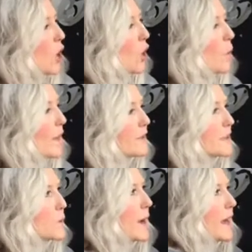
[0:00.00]
or whether
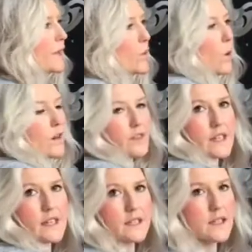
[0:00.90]
it's with one of
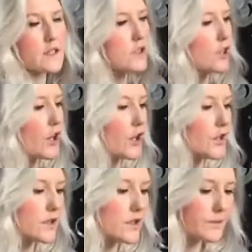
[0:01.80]
these
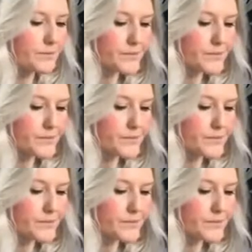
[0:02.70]
skirts.